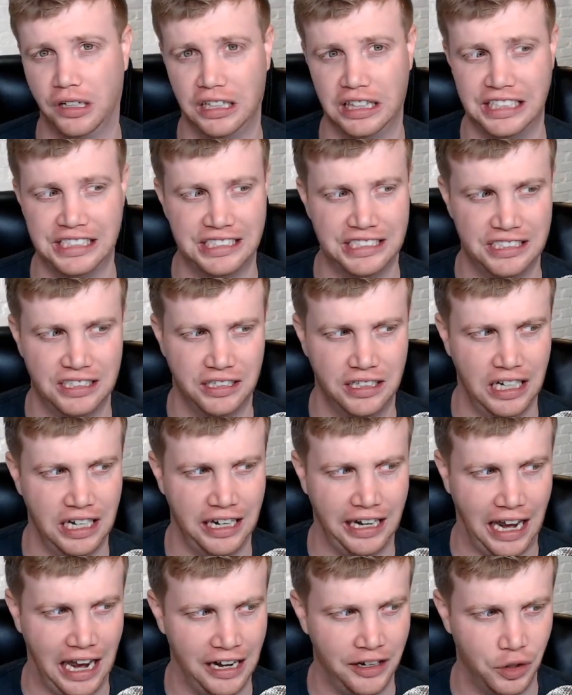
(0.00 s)
at least
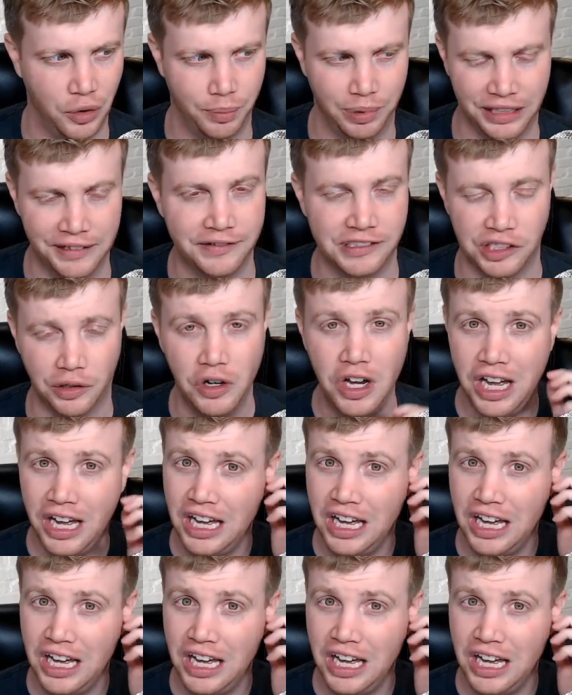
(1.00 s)
I don't believe so.